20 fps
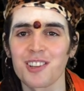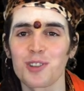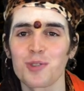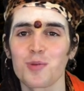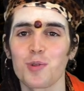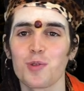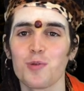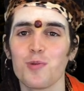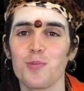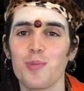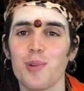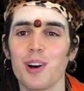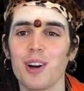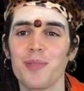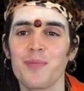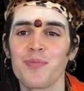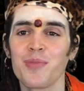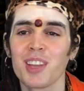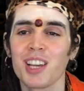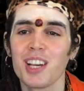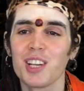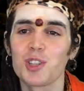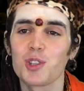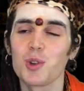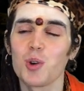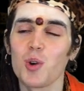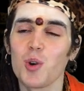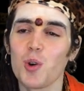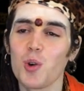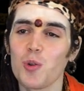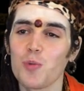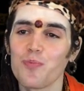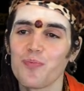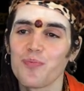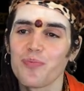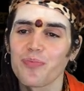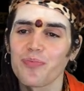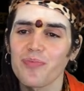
Swarupa. So